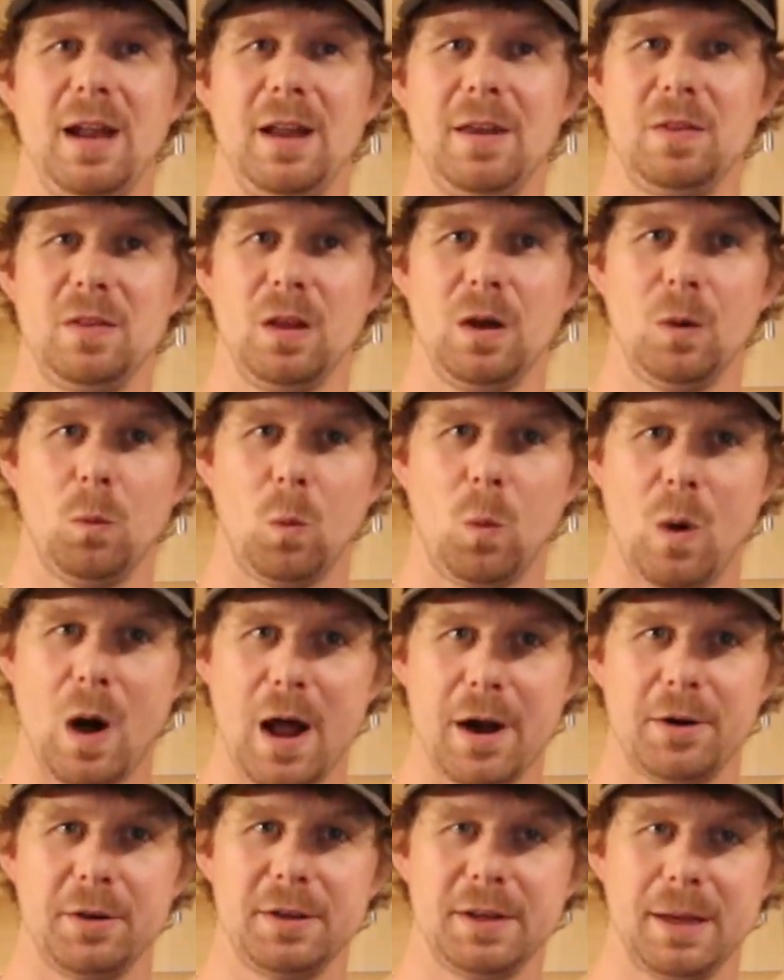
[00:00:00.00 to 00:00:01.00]
and the
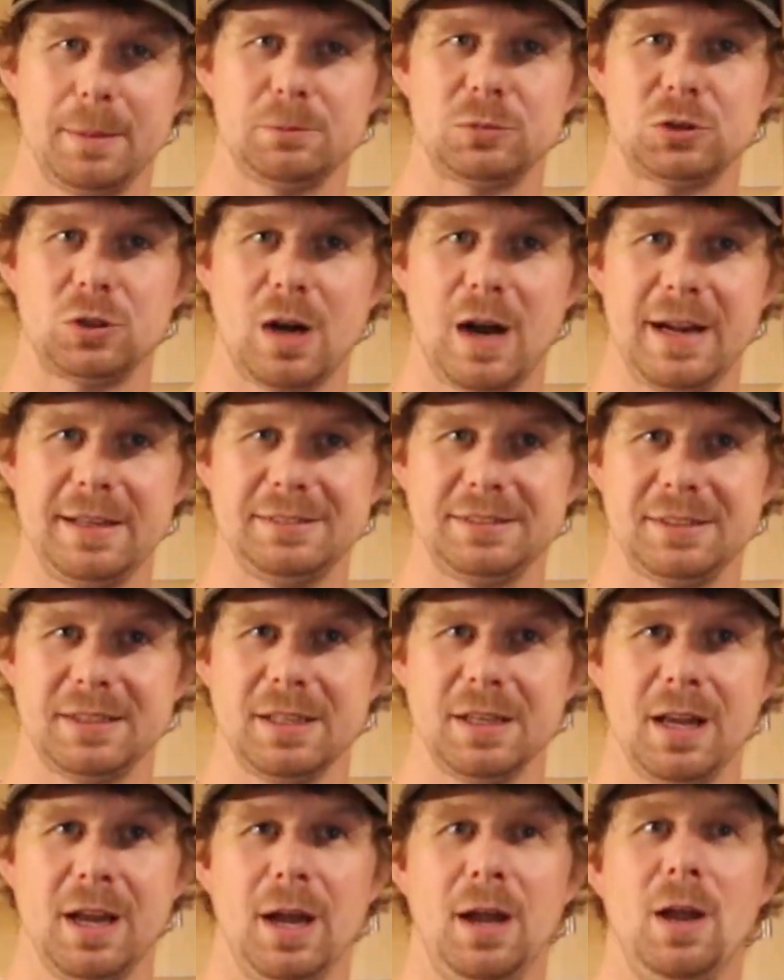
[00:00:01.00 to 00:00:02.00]
water temps rising,